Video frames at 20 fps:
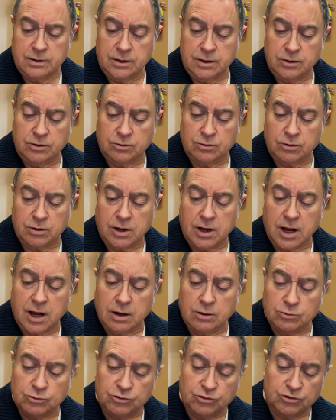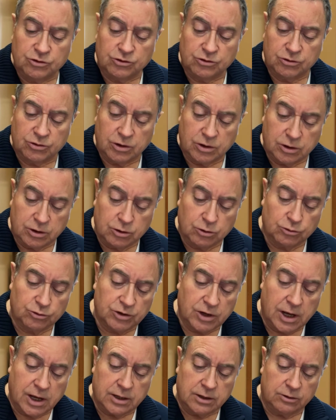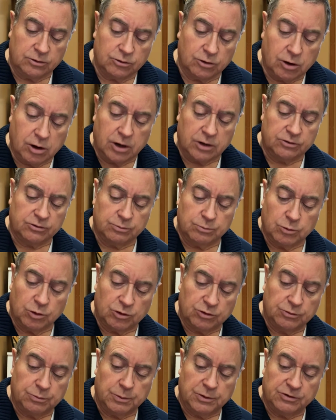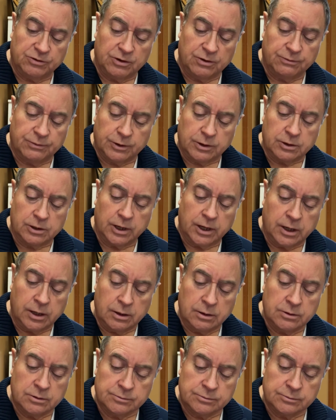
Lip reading: In your house, and it goes on and talks more specifically,